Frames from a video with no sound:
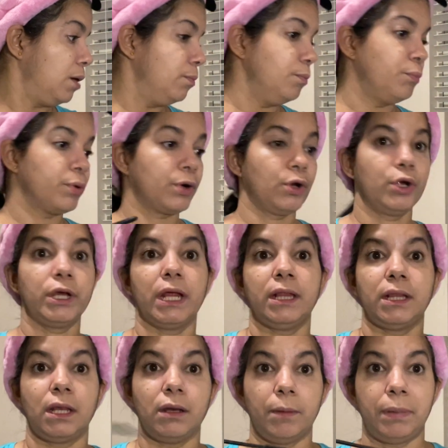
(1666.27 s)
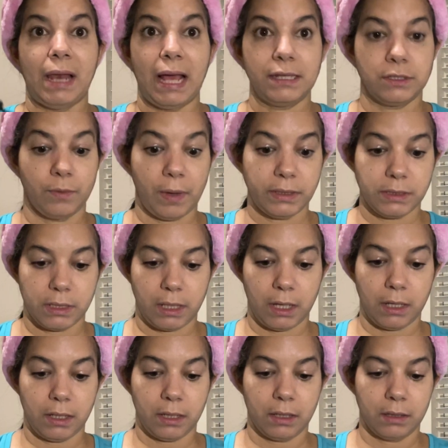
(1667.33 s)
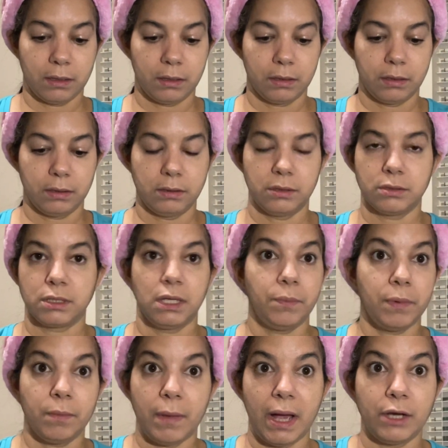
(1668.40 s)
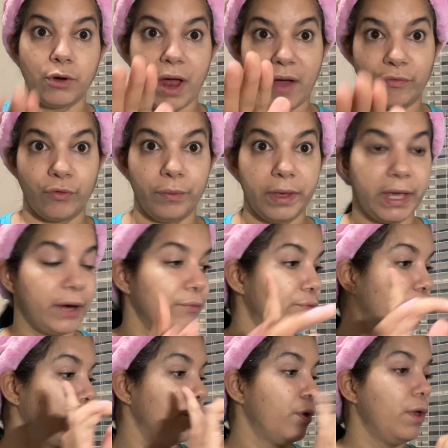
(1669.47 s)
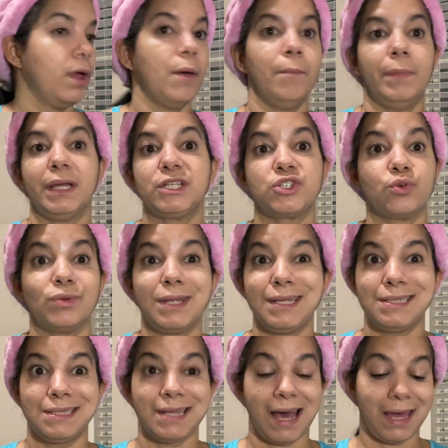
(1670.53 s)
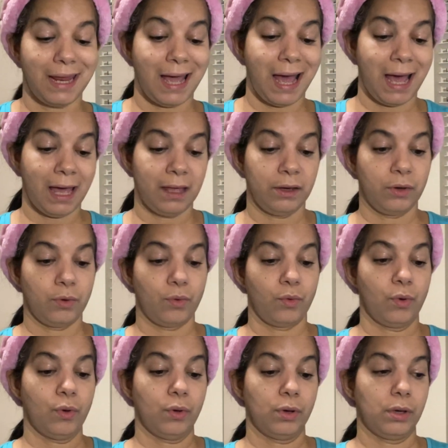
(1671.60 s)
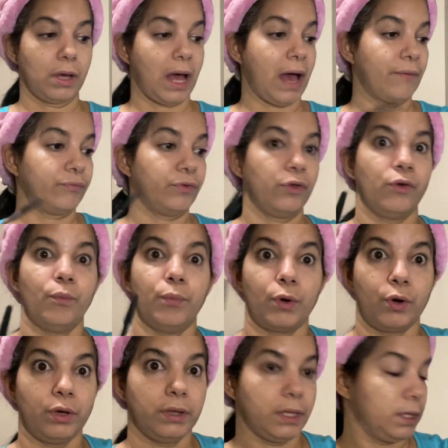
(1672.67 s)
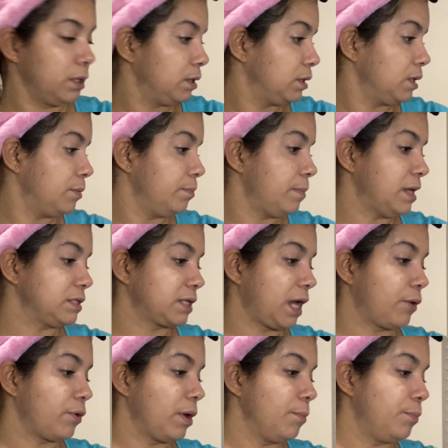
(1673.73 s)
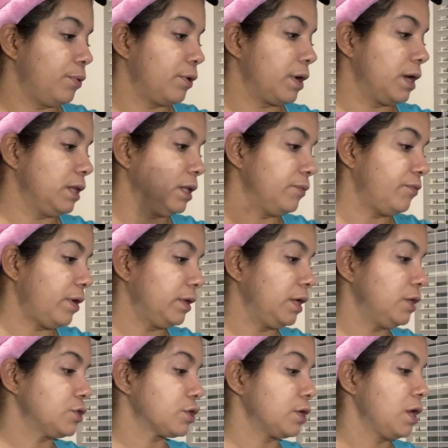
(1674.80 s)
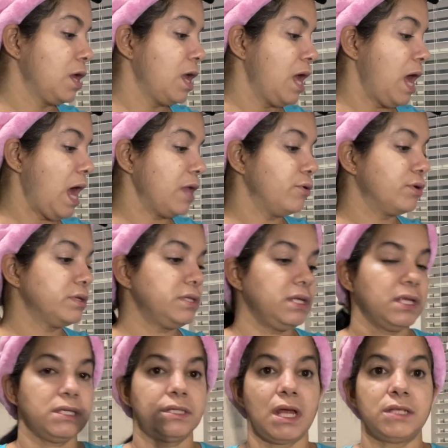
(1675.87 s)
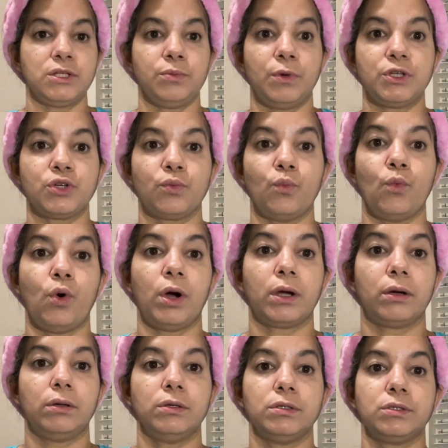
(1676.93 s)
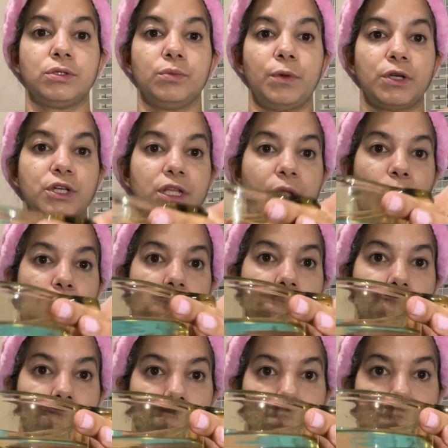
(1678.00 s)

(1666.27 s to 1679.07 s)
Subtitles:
burned and then applied to my skin. Just keep in mind, you have to be careful. Make sure that it's not hot after you burn the mascara and put it in the foundation. And you can see there's not too much in the water